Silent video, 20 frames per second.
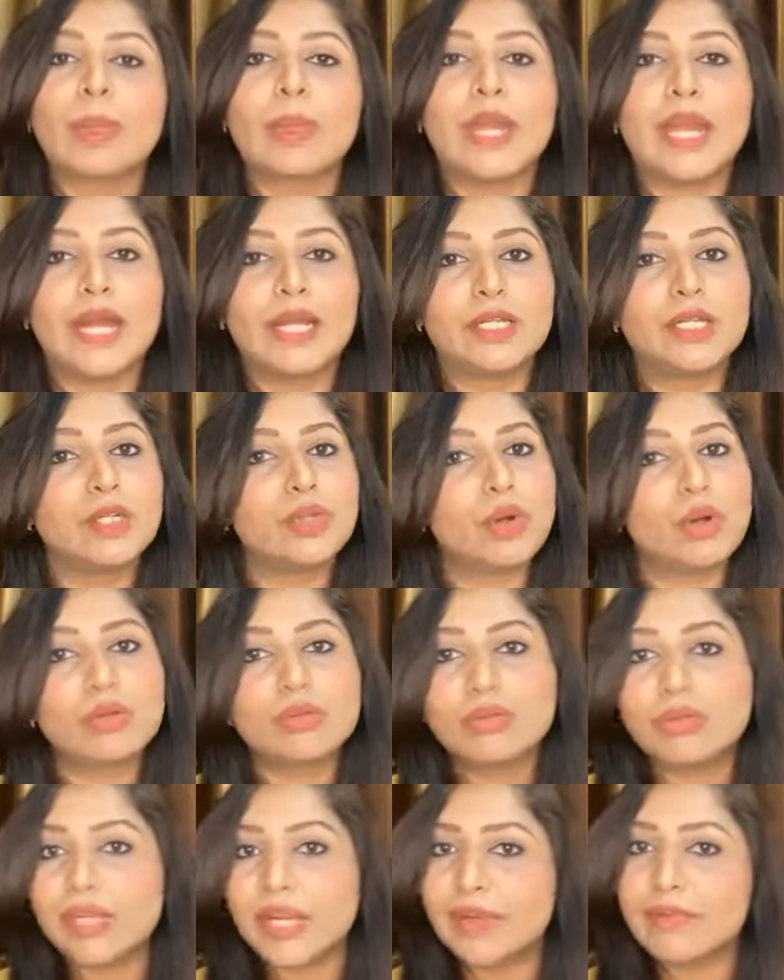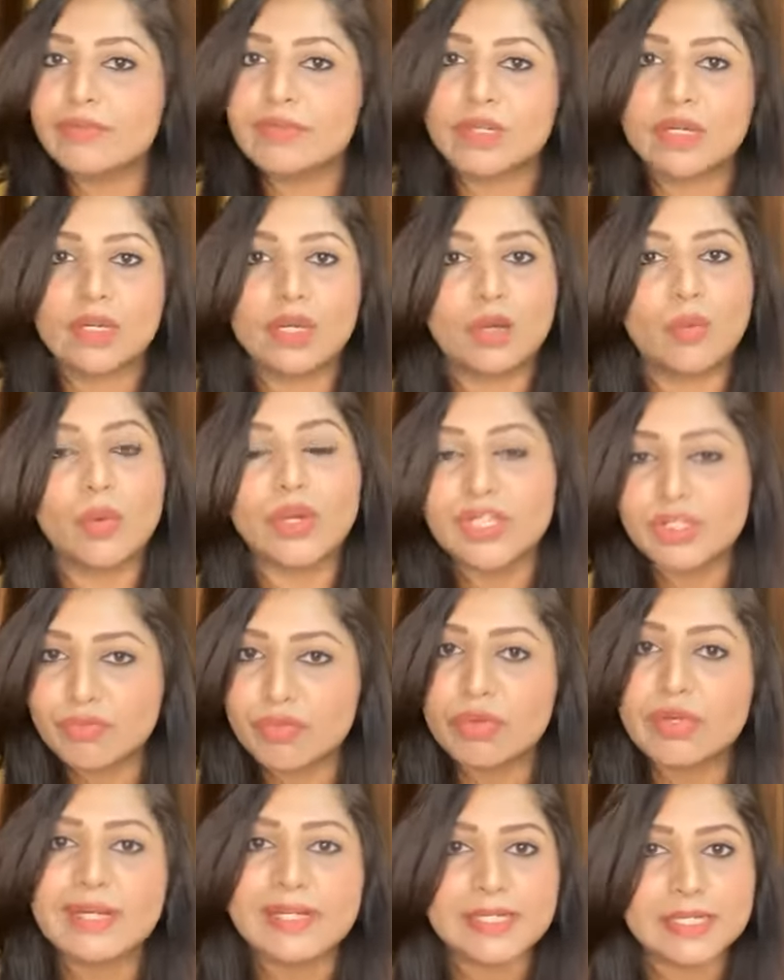and it also gives
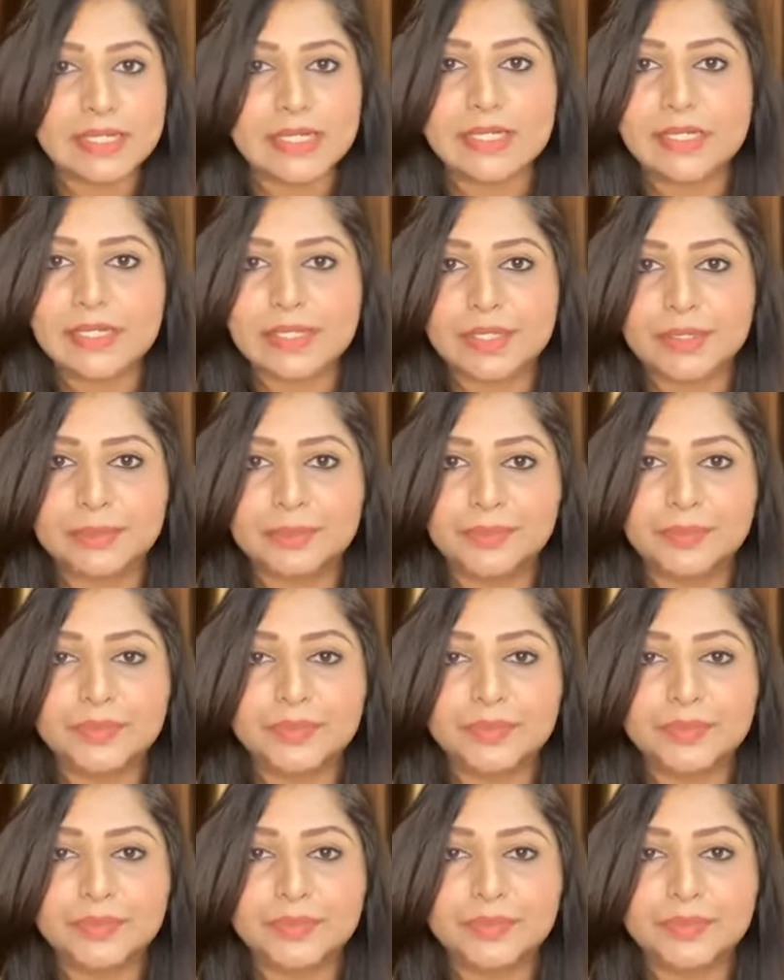wonderful results.